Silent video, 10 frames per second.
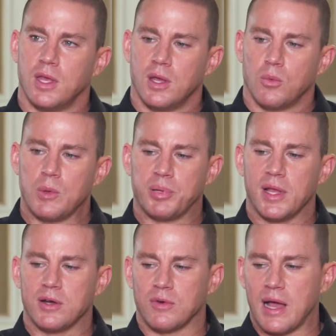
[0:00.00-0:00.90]
we
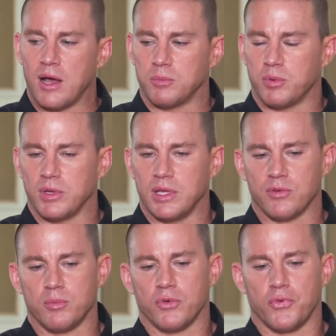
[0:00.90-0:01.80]
played around, but
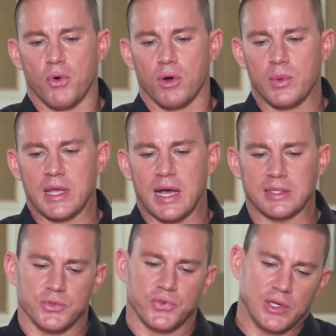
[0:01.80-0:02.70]
even before we got
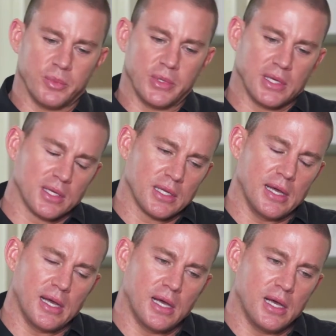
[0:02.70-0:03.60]
to filming,
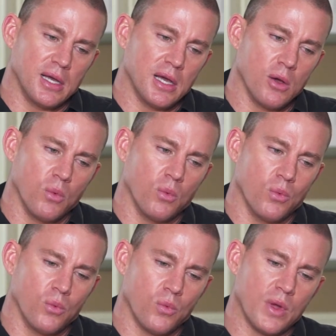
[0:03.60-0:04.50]

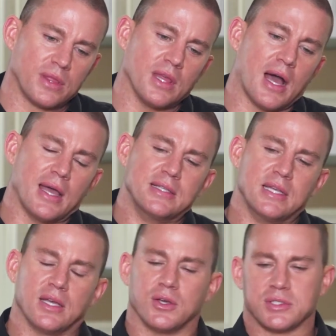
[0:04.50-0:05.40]
with the
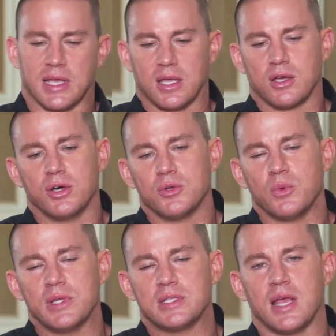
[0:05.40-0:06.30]
idea, I was like, could
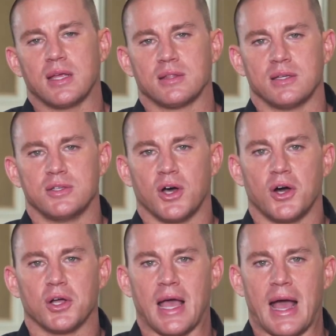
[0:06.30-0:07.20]
we take the
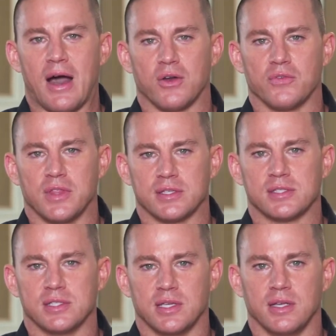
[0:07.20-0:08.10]
dog out of this
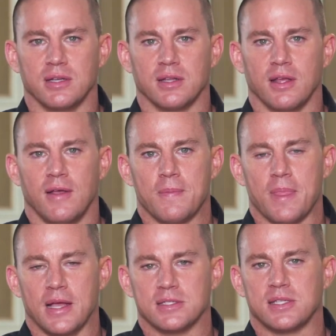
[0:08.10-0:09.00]
scene
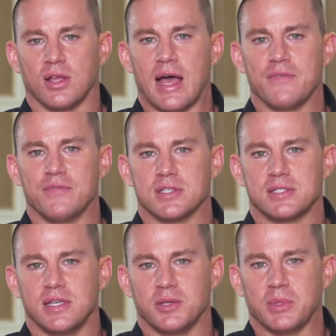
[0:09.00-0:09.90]
and still have the
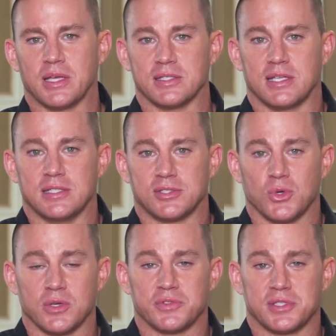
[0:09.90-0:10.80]
scene? Because he's
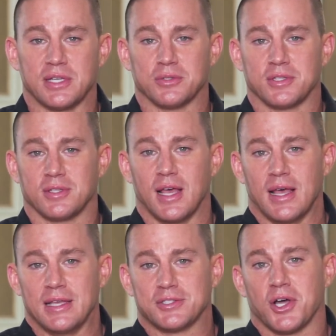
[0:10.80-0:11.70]
sort of still
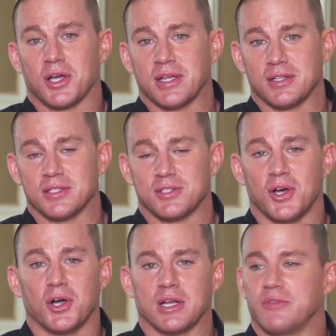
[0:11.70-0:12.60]
he's talking to this
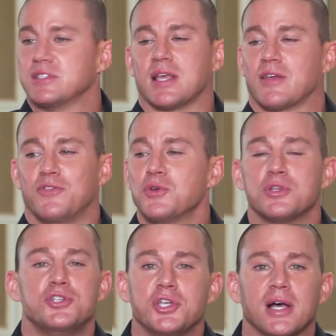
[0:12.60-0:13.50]
dog, and he's like, if you
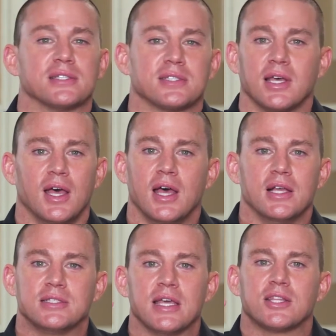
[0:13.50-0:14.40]
could just
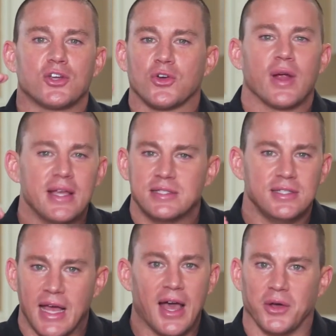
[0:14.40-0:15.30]
take the crazy
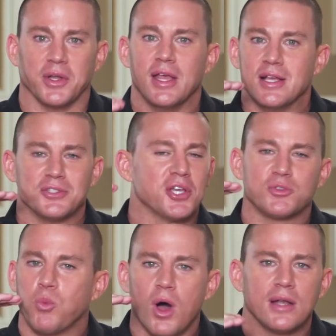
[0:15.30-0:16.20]
down
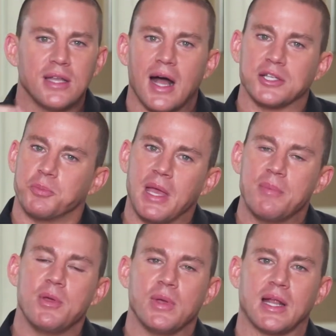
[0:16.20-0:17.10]
just one notch,
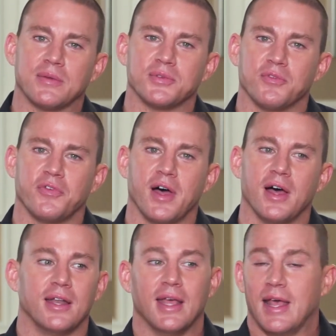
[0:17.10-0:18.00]
maybe we could have some
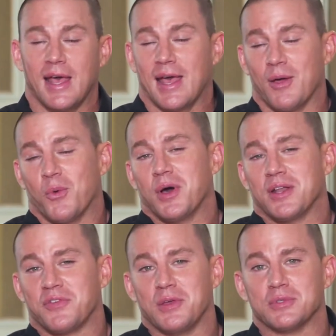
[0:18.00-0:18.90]
fun. And what
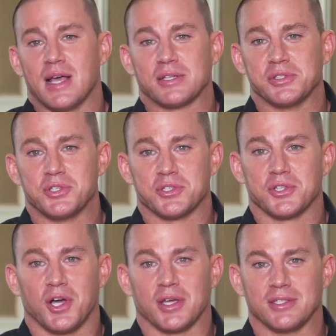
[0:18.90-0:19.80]
if he was actually just
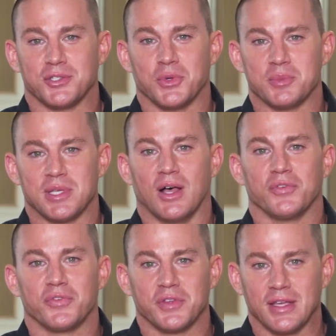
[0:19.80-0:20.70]
talking to
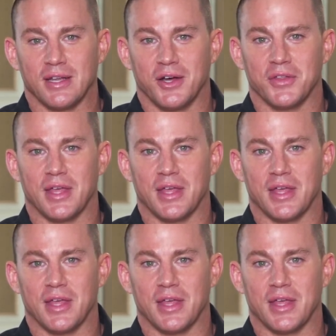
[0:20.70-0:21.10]
himself, in that